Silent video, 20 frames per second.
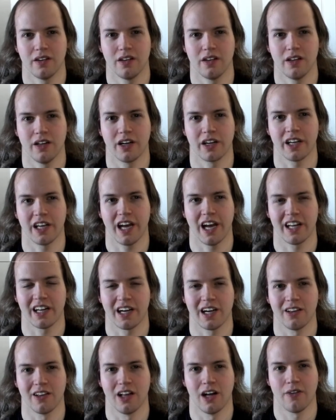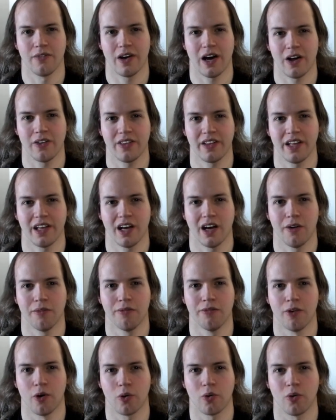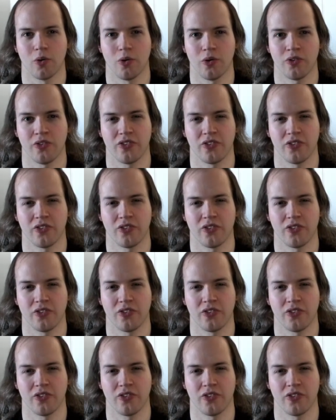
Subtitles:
again, I love how the vocals